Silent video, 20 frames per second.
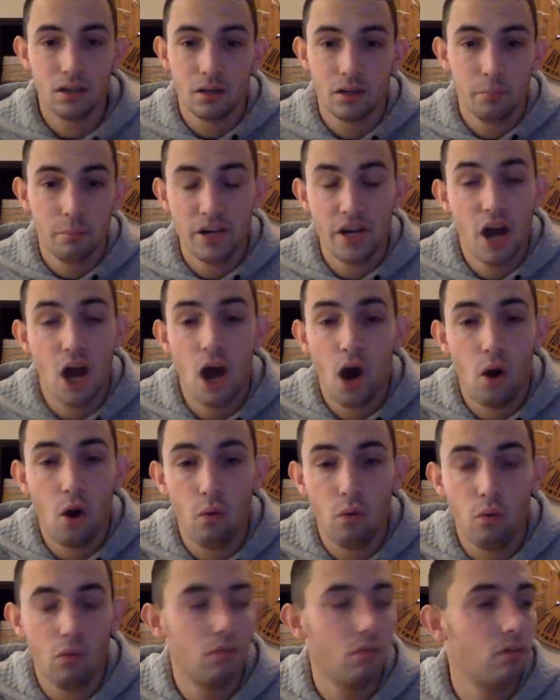But
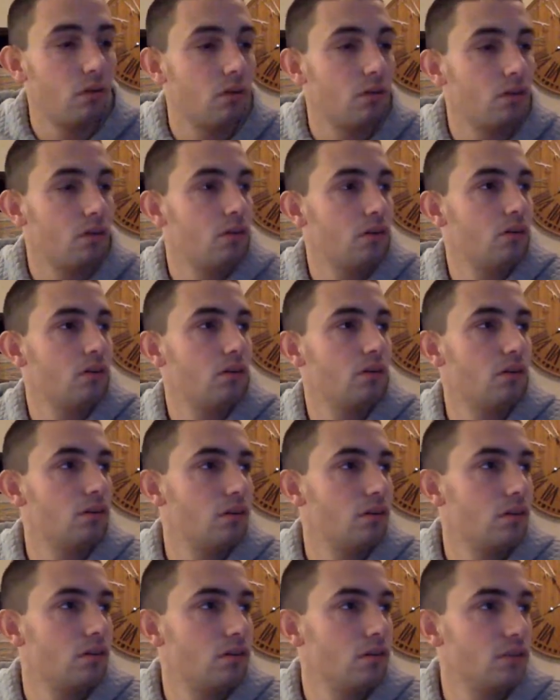no.
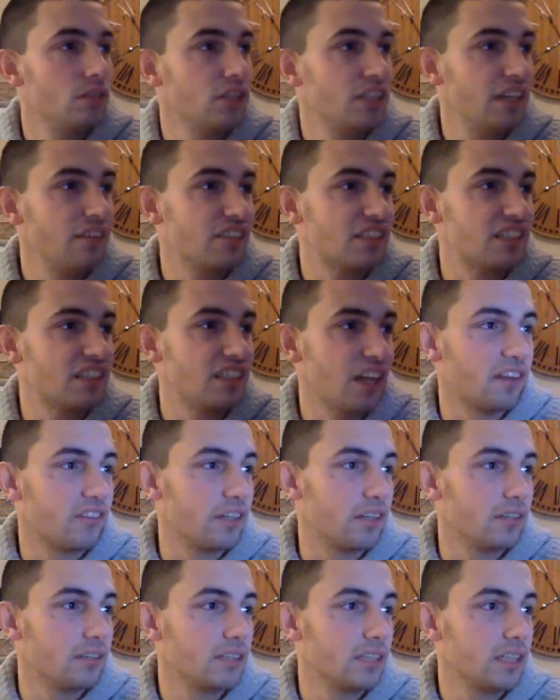You give us
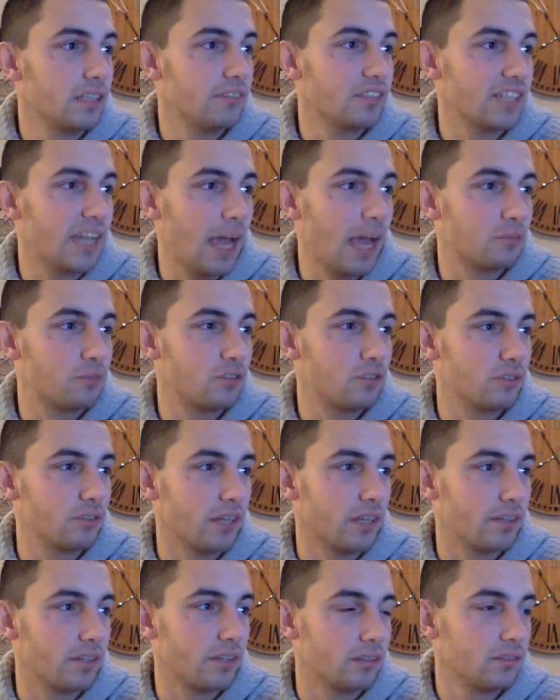nothing. You give us absolutely
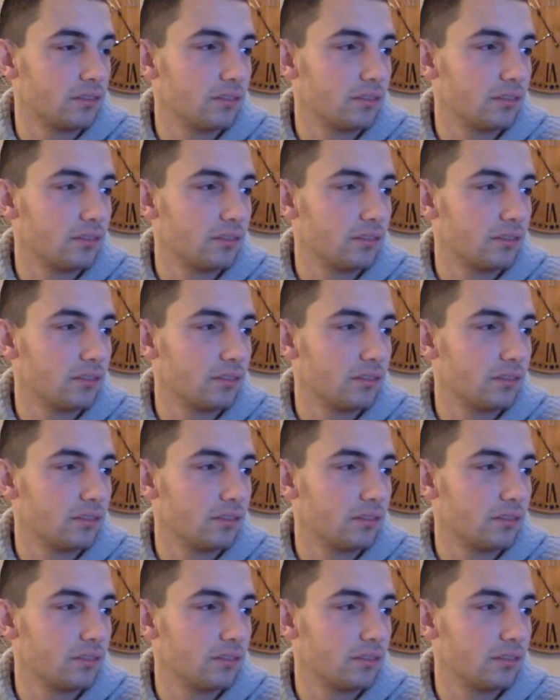nothing.